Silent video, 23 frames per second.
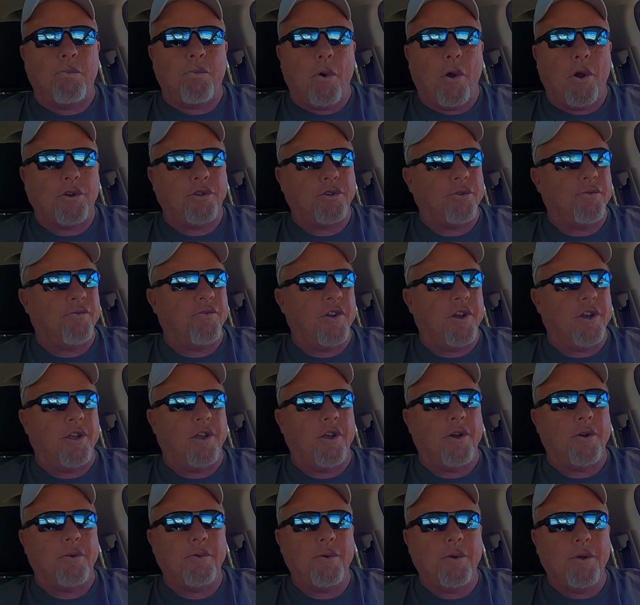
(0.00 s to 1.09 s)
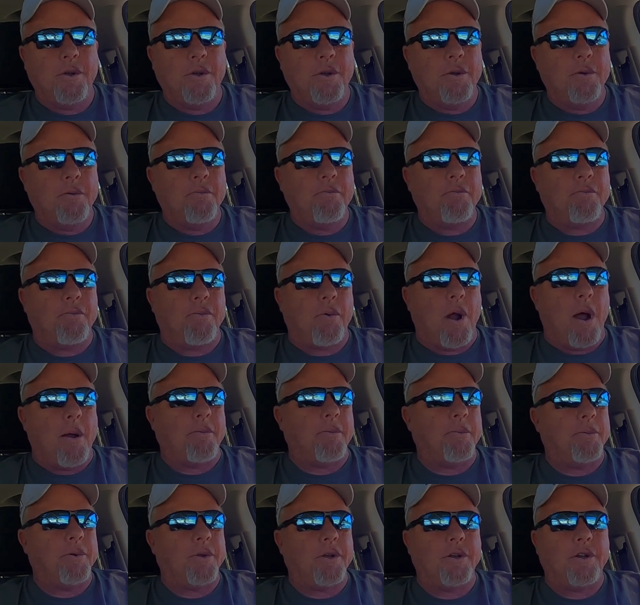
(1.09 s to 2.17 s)
part 2 video
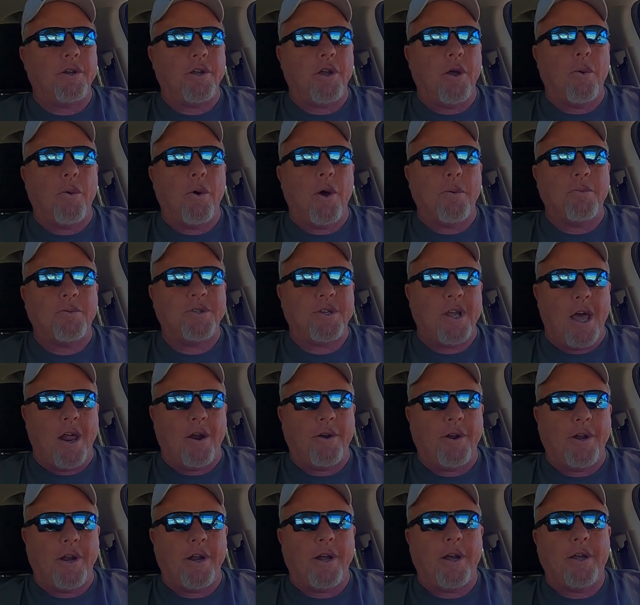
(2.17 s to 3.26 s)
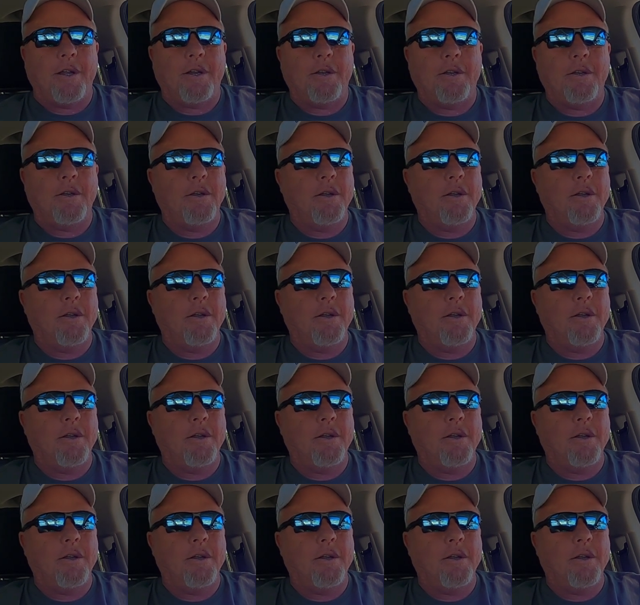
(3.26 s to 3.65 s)
probably going to go up Saturday night,